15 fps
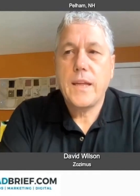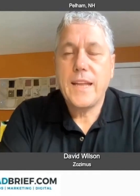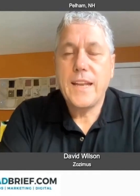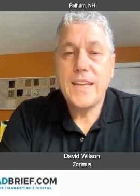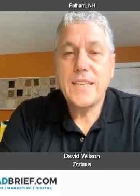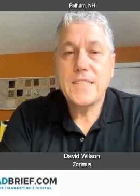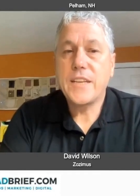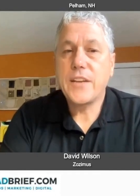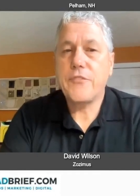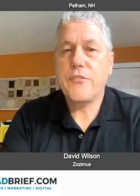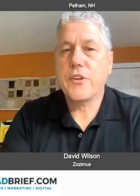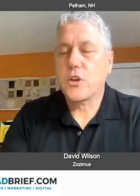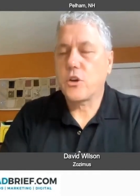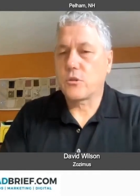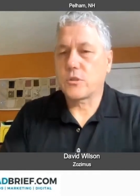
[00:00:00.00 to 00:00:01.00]
It is
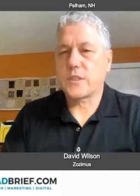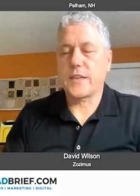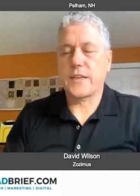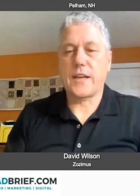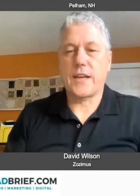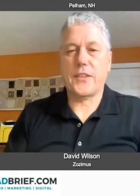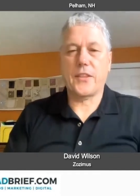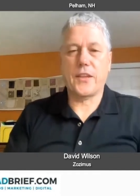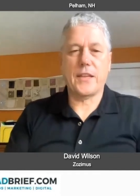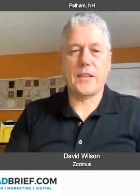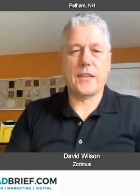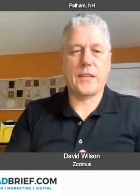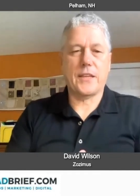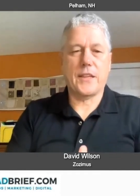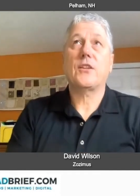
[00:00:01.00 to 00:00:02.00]
difficult. I
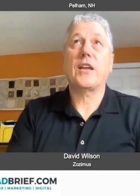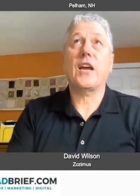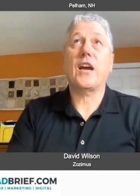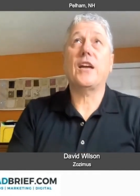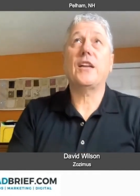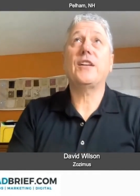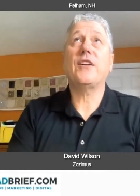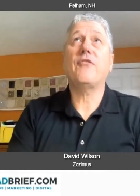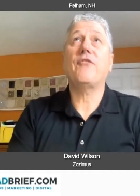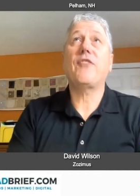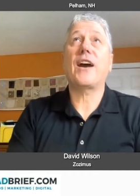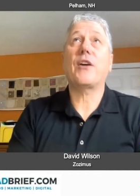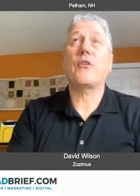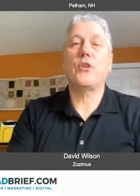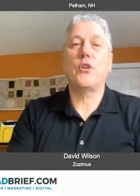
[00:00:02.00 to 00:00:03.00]
think that the
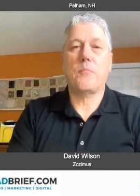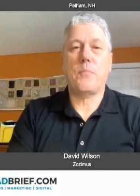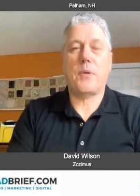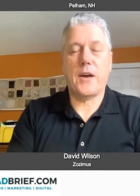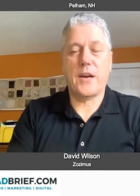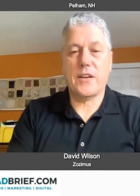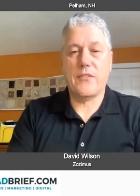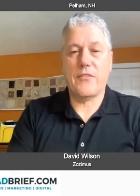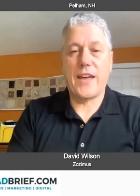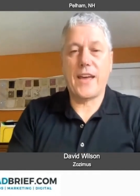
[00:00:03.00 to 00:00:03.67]
undervalued part of